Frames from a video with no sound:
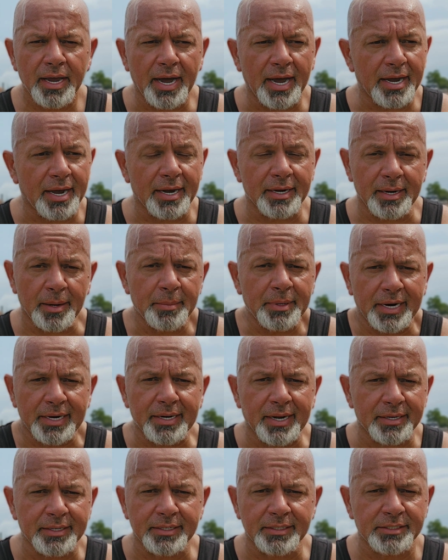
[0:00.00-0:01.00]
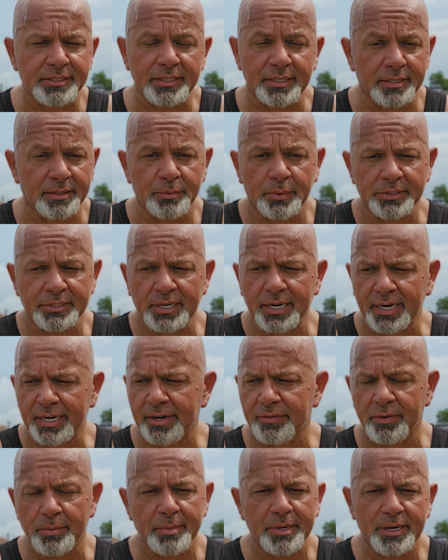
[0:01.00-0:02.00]
It wasn't like
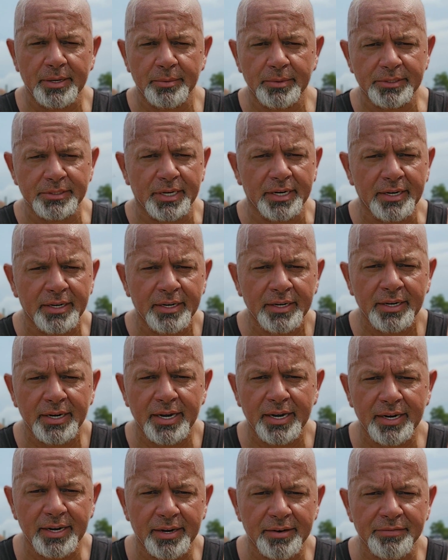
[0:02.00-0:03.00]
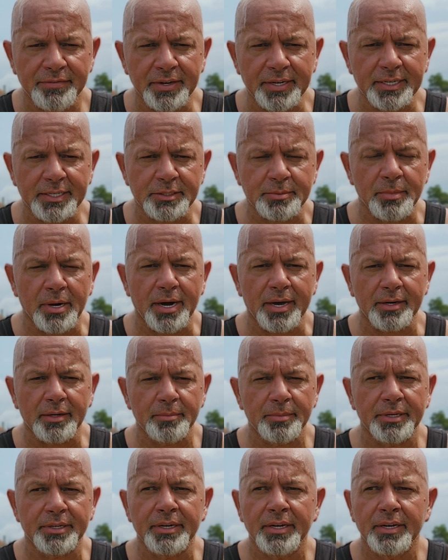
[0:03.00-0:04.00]
everybody was a fitness model,
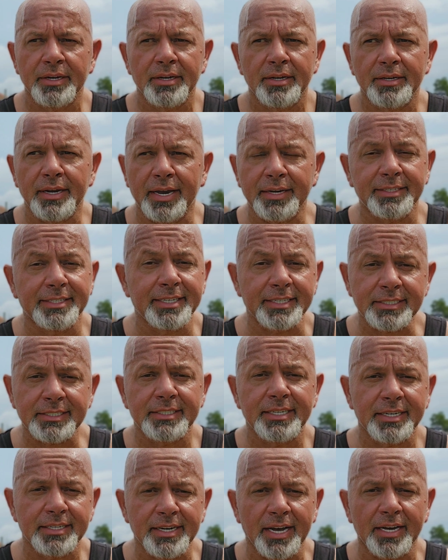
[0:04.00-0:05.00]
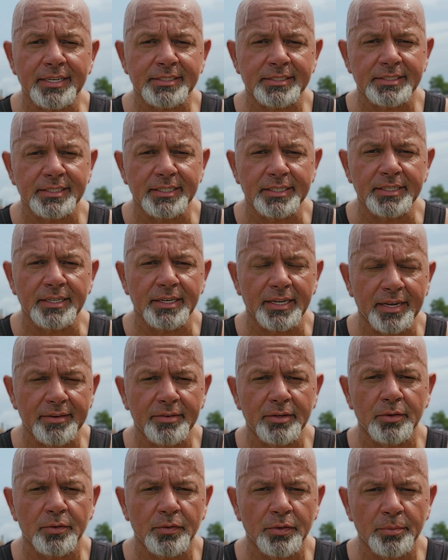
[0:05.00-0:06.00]
but I just did not see the
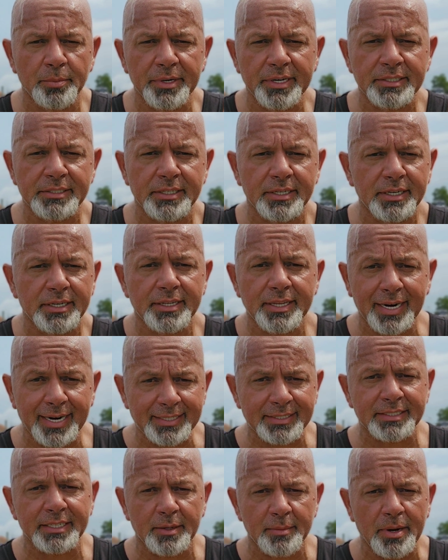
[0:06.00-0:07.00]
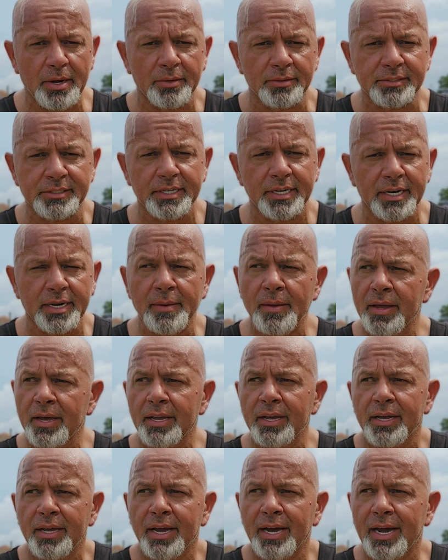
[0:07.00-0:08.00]
level of obesity that I see in my own city.
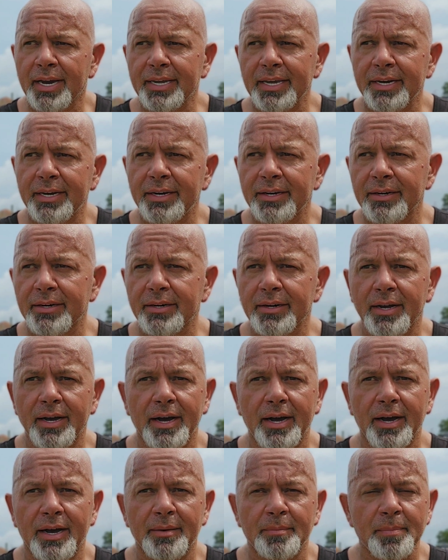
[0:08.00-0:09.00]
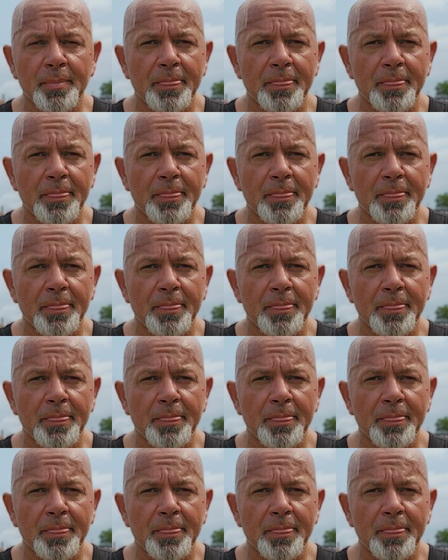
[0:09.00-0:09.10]
I get here,